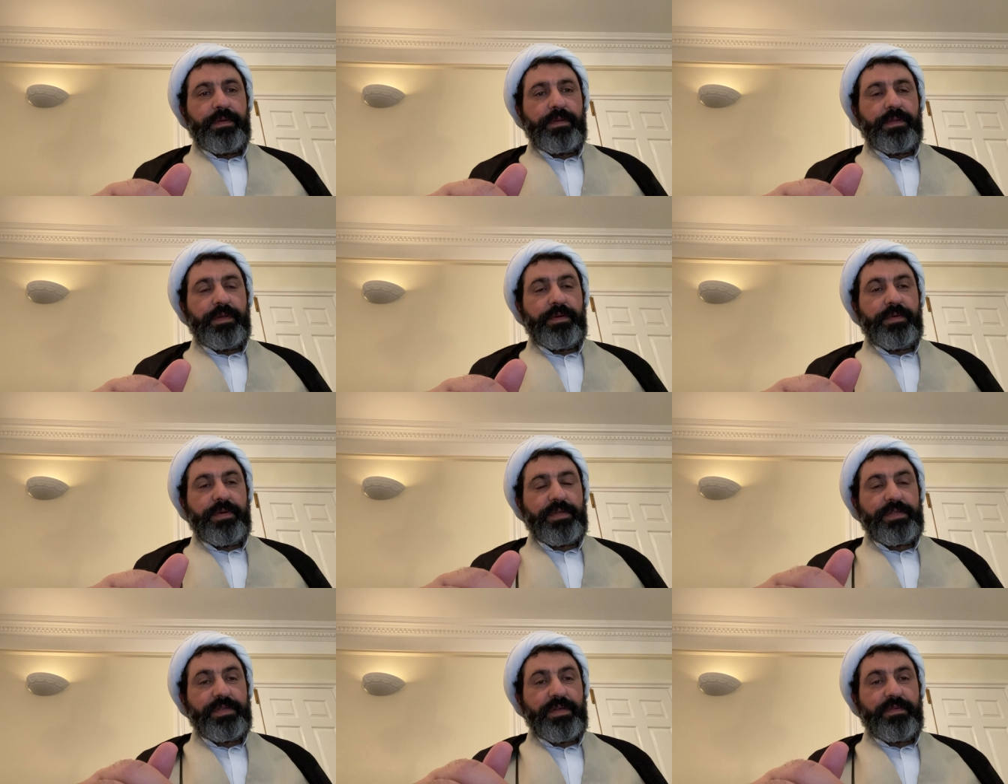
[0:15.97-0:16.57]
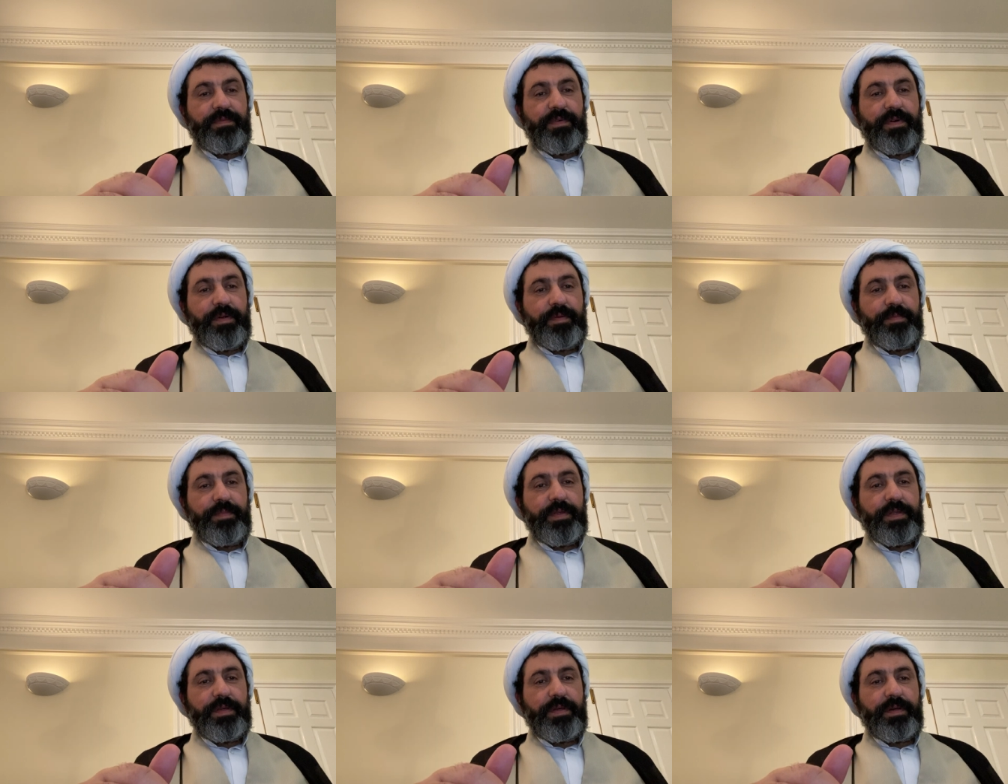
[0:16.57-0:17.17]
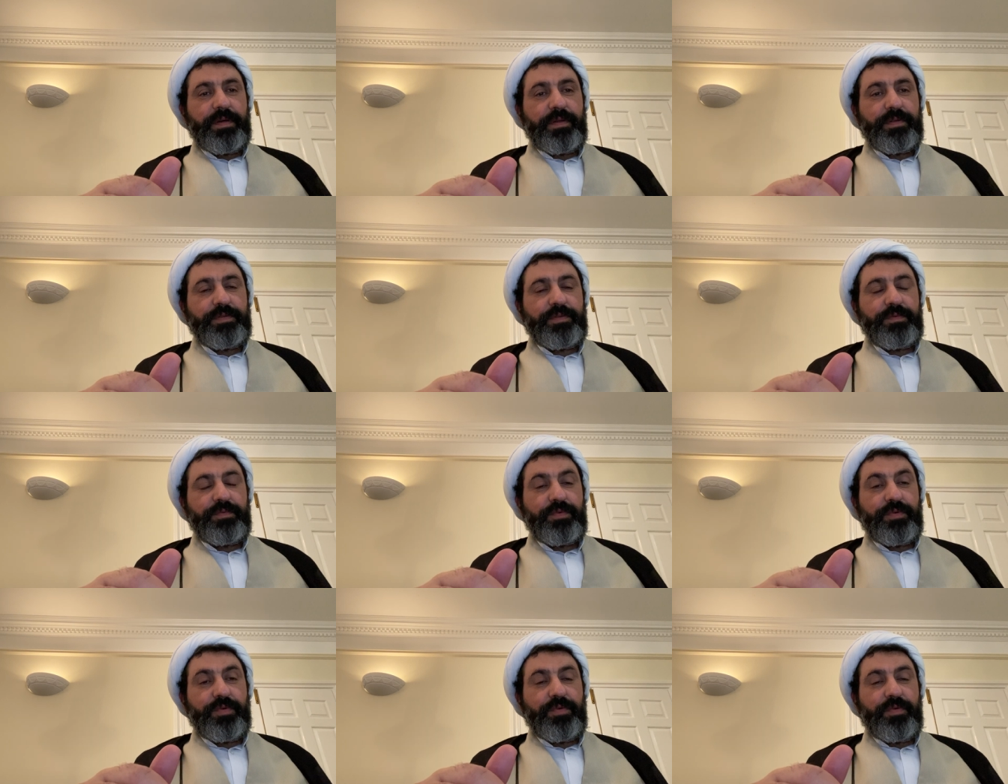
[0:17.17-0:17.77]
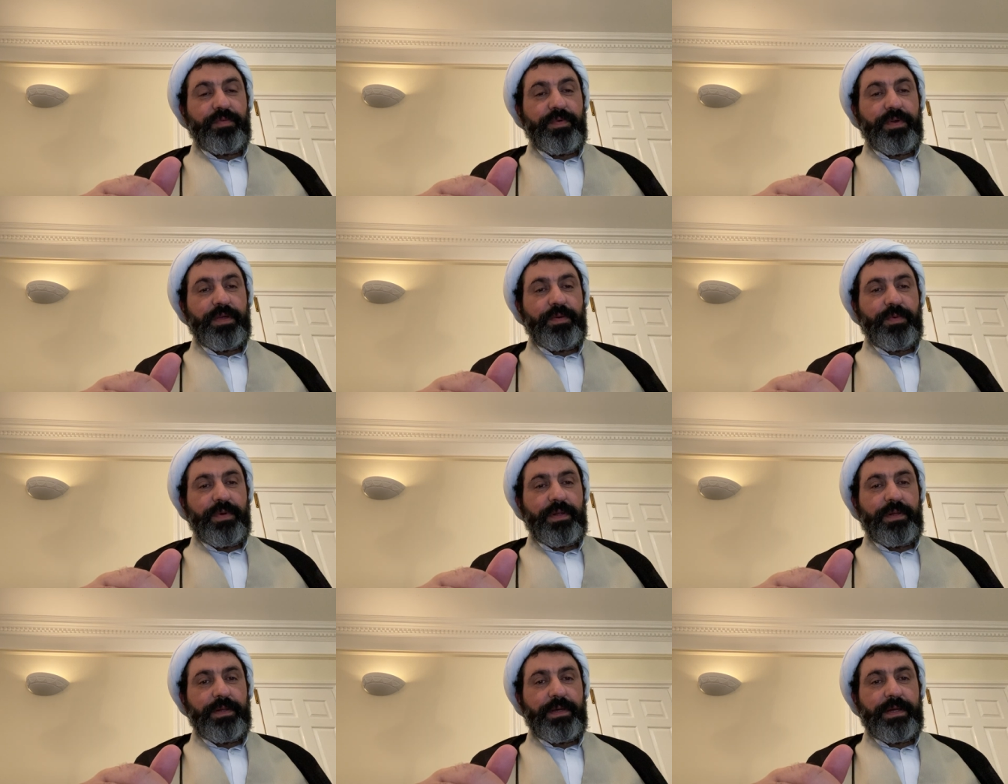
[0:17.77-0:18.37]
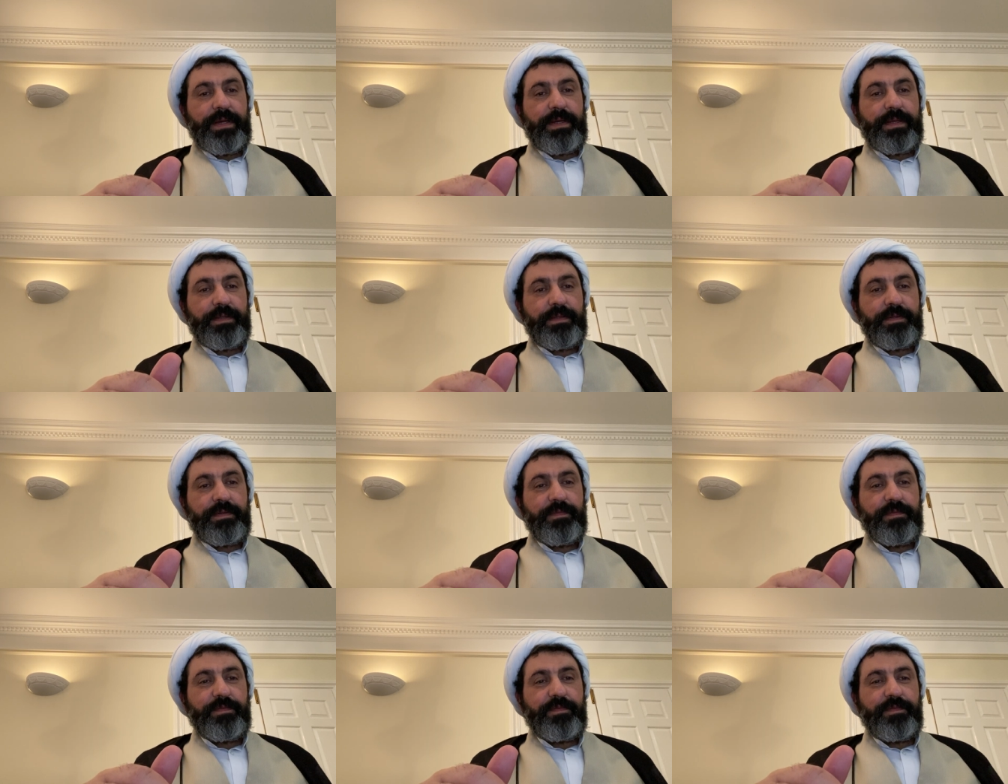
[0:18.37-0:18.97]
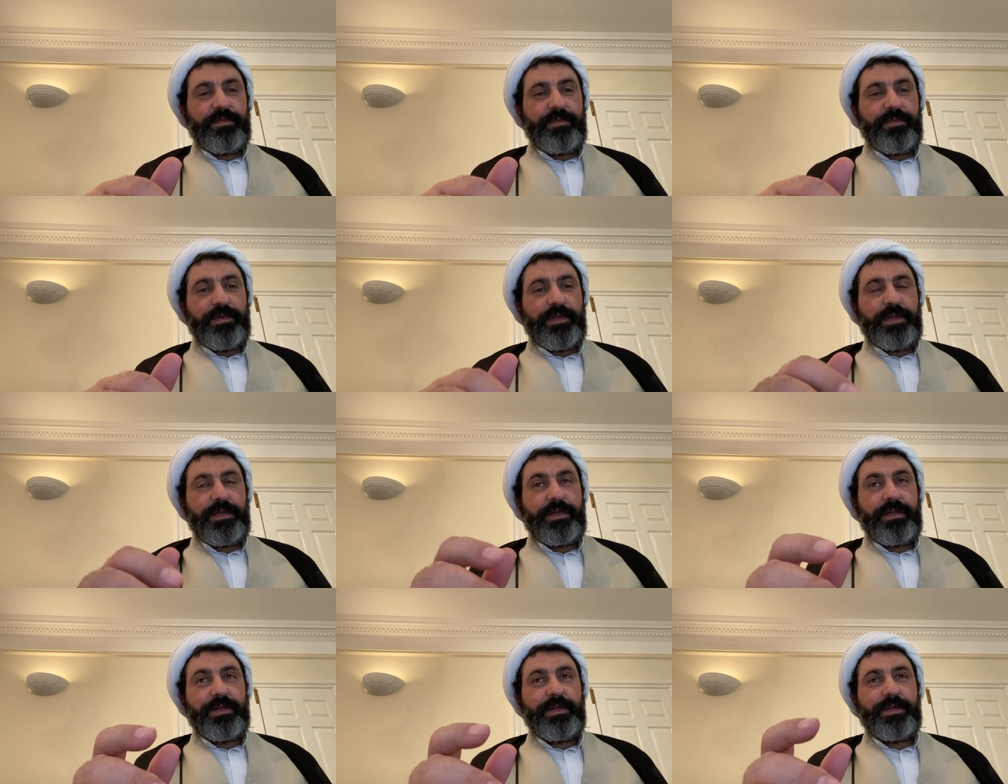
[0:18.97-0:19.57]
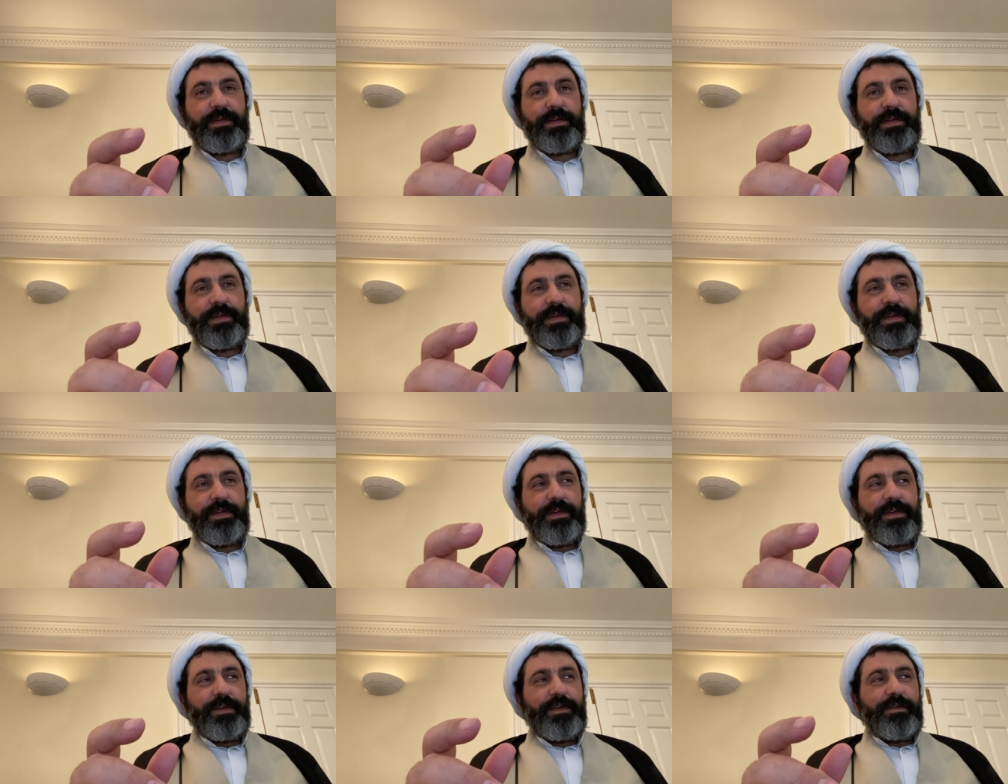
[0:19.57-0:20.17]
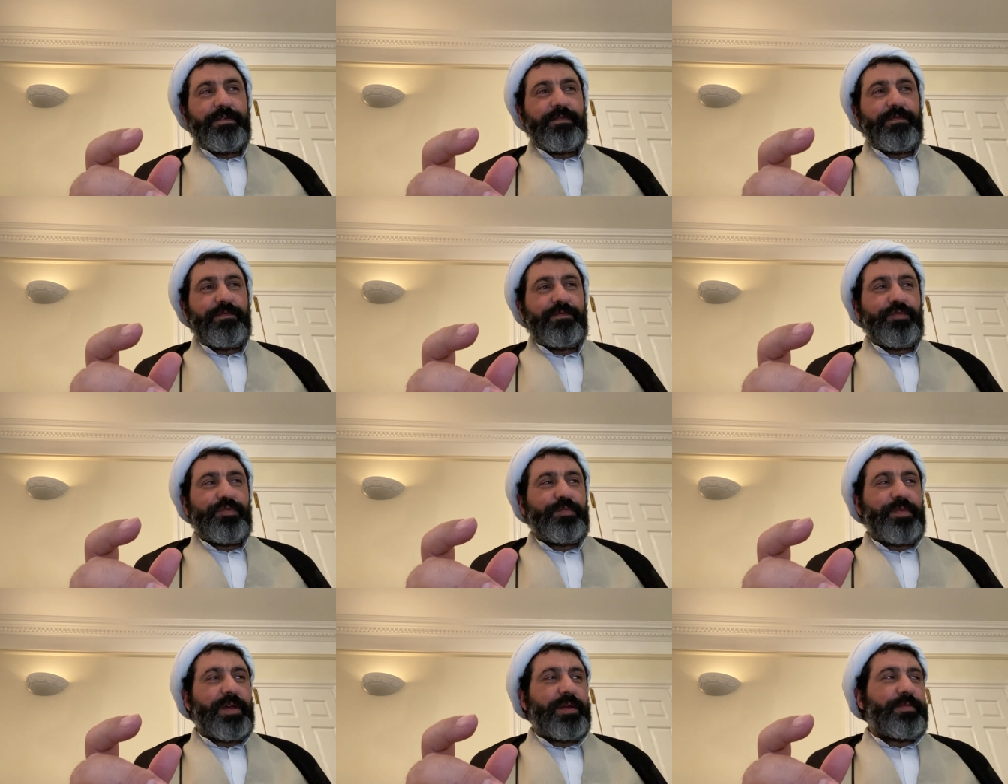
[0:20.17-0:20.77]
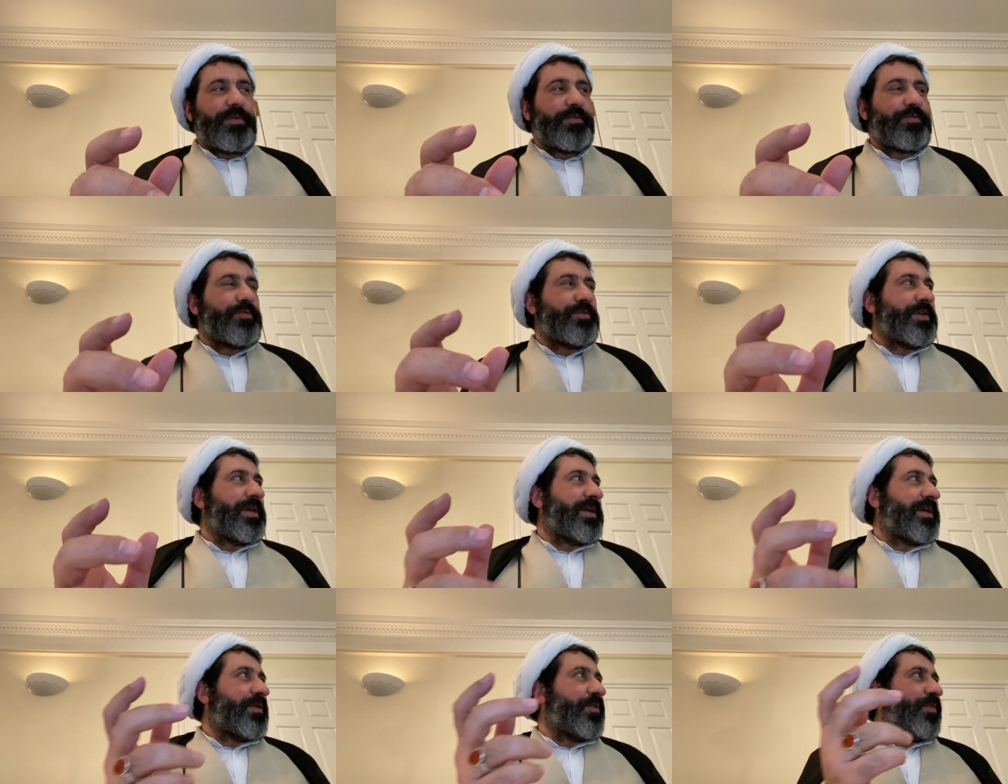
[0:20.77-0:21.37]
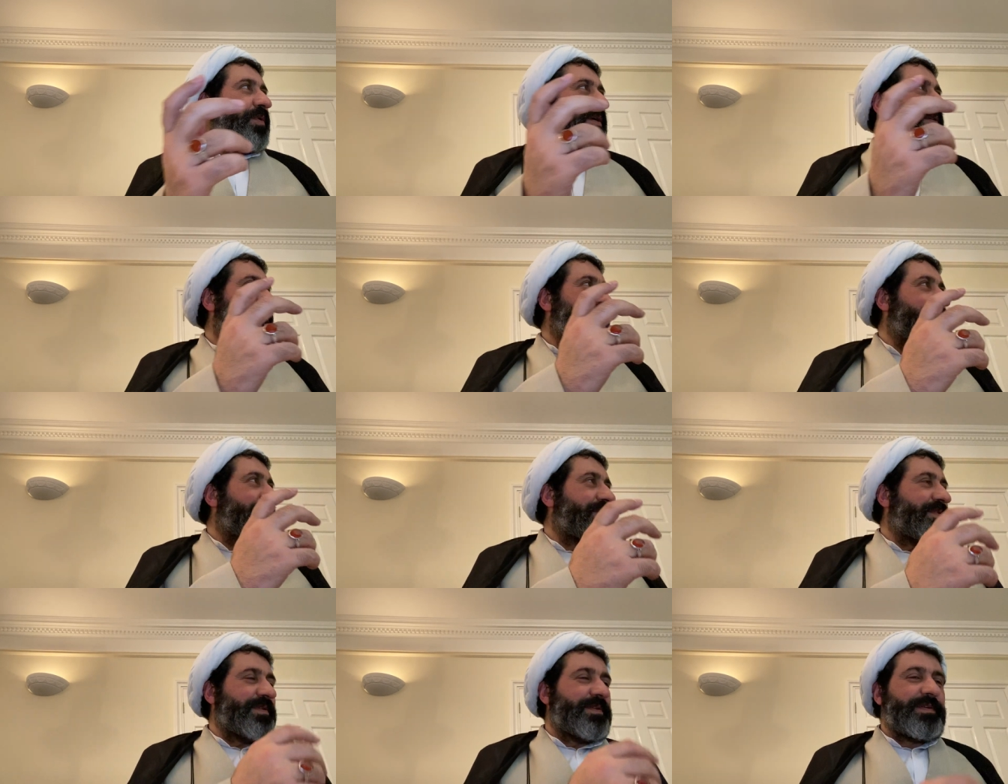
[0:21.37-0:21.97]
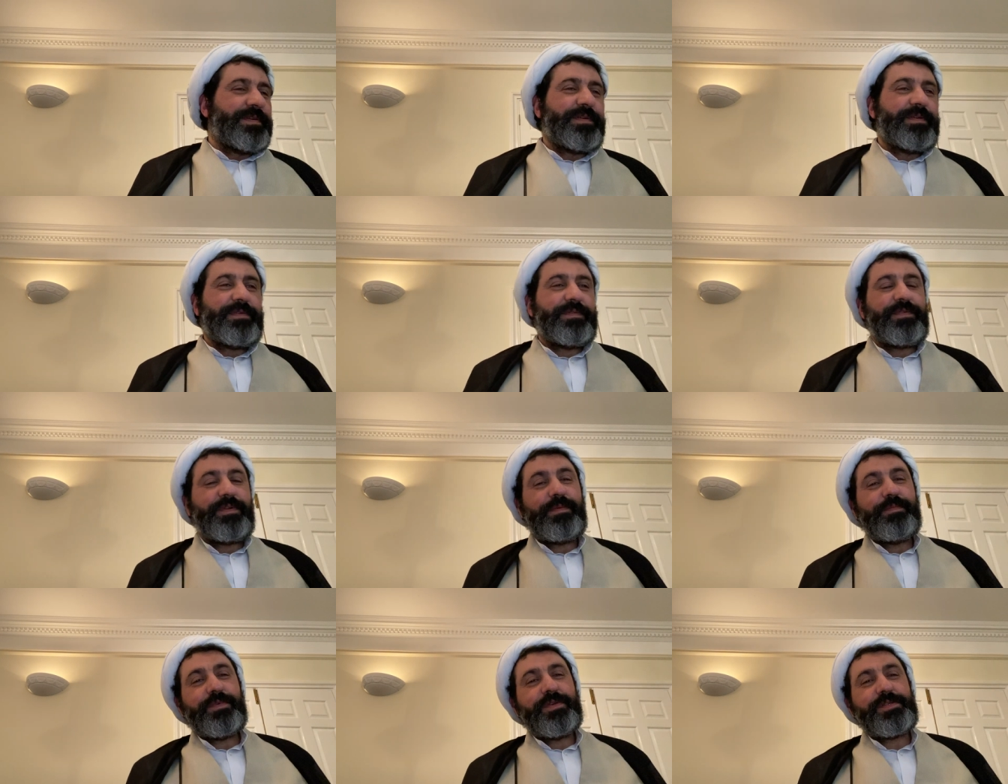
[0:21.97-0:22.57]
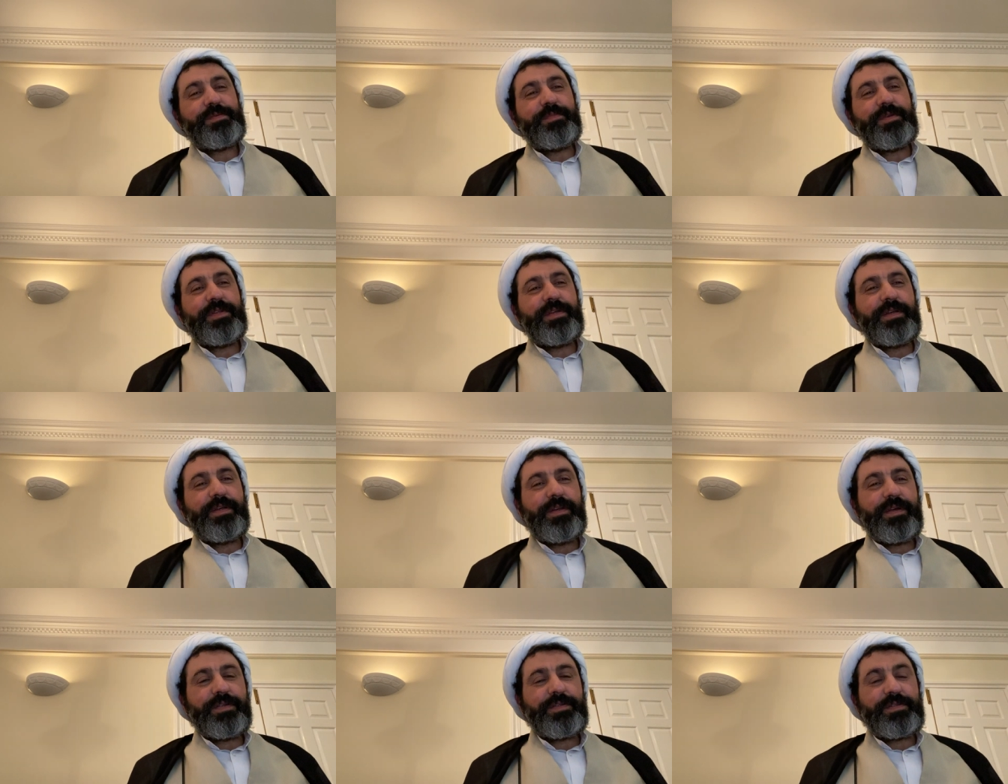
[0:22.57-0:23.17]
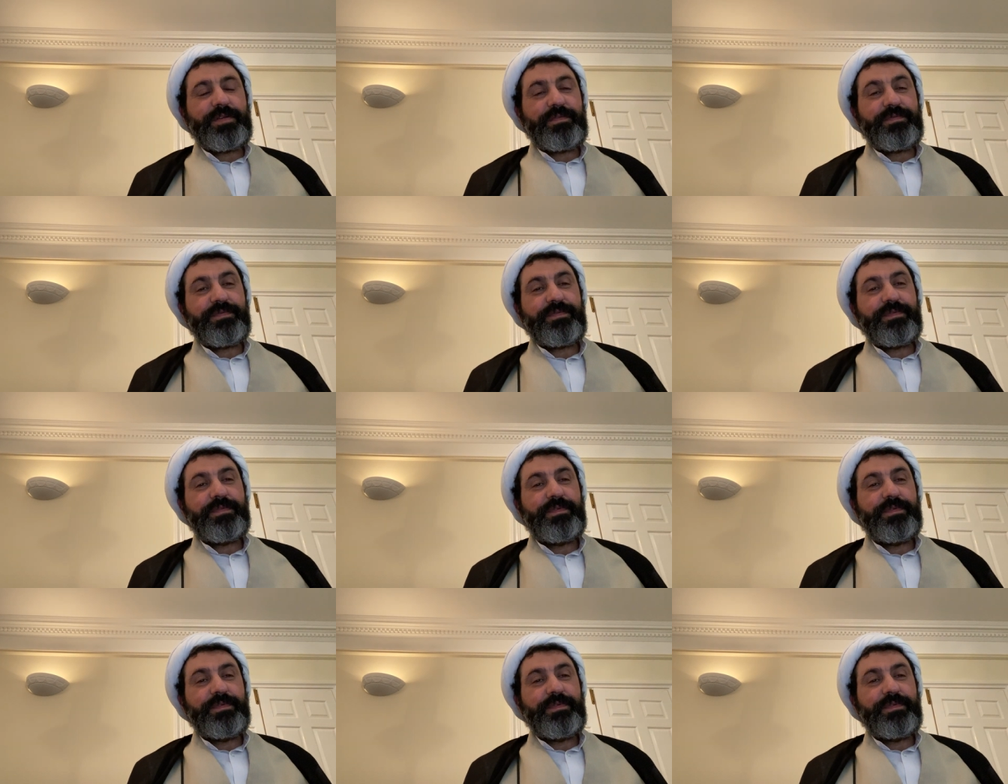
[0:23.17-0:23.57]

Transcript: the rest of our meeting also would go very well and we would be able to take away from this meeting lots of